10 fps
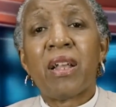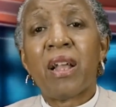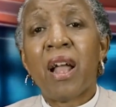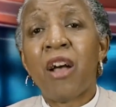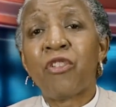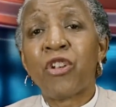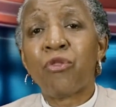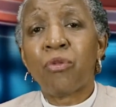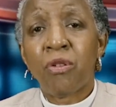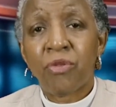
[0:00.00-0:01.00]
how they
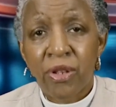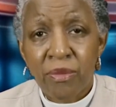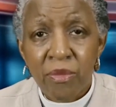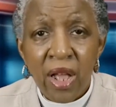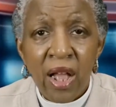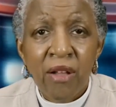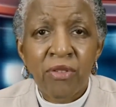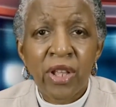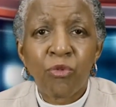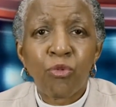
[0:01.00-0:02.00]
grow them, how
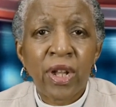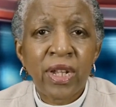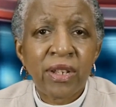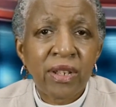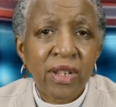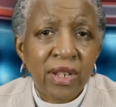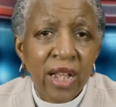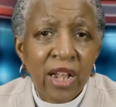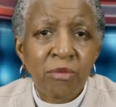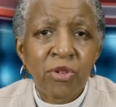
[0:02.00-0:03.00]
they raise these
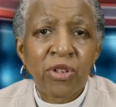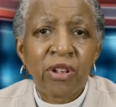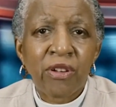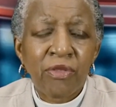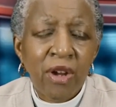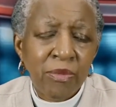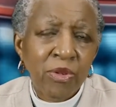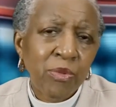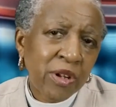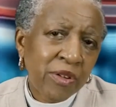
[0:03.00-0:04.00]
animals on the farm.
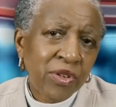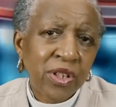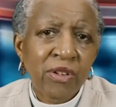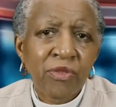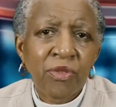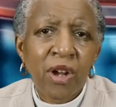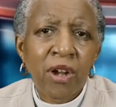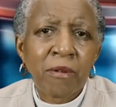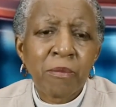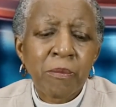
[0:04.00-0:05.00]
So we're going to visit a
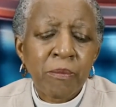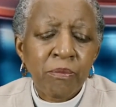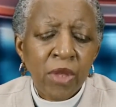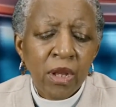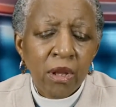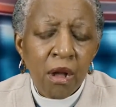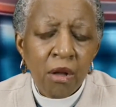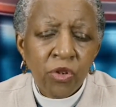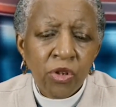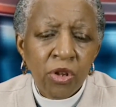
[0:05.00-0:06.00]
farm.
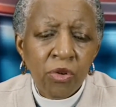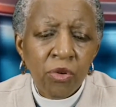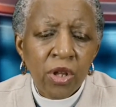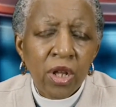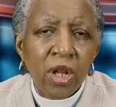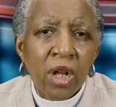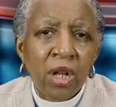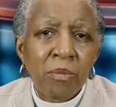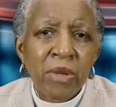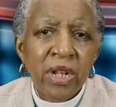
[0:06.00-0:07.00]
Also,
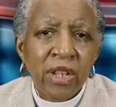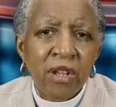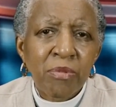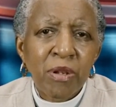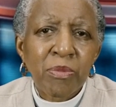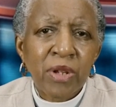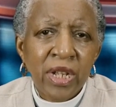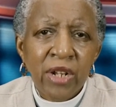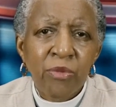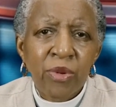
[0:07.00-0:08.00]
many young people
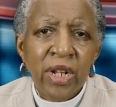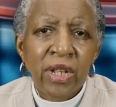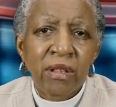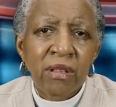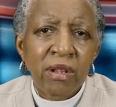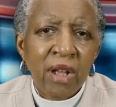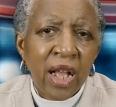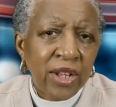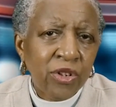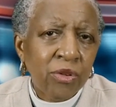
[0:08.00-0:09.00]
getting ready, their
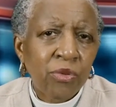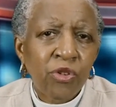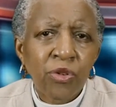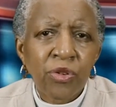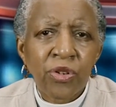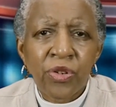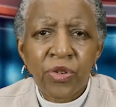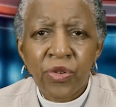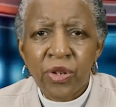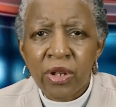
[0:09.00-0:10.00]
high school
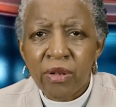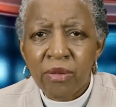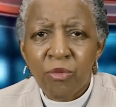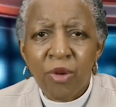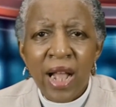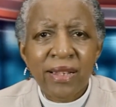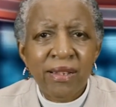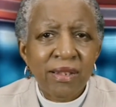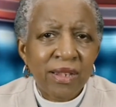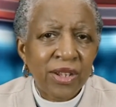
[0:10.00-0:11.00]
juniors,
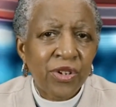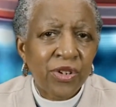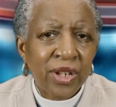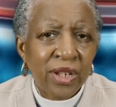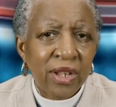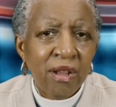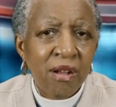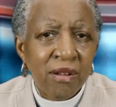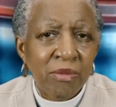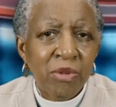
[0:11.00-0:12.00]
rising seniors, as they
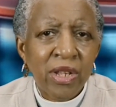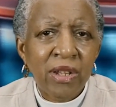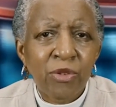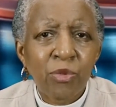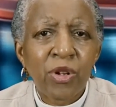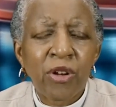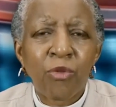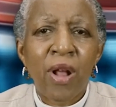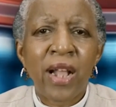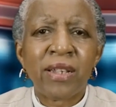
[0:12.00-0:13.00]
call themselves. We're going to
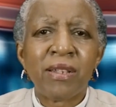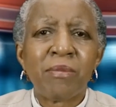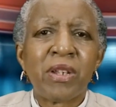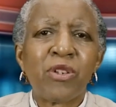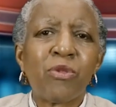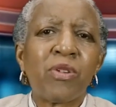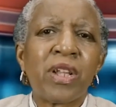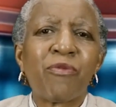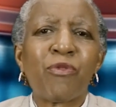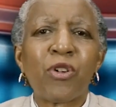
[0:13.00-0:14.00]
rise them into
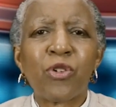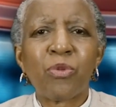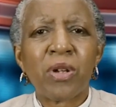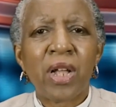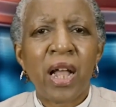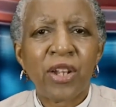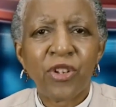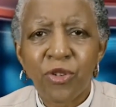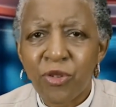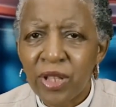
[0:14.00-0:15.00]
a virtual
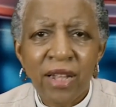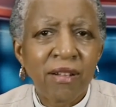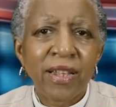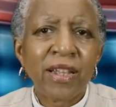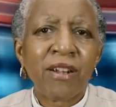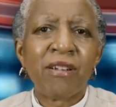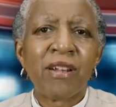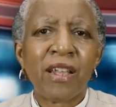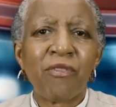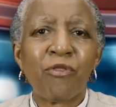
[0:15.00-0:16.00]
college tour. They're going to get
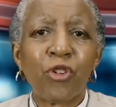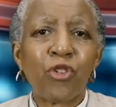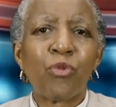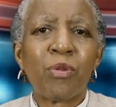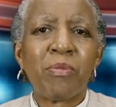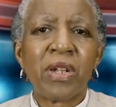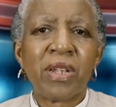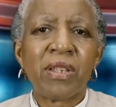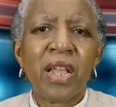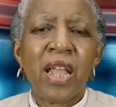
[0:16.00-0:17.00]
on a virtual
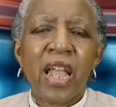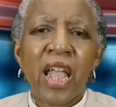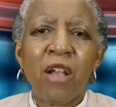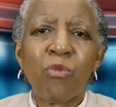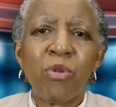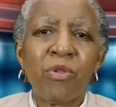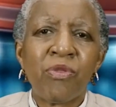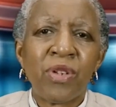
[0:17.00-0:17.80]
bus, and we will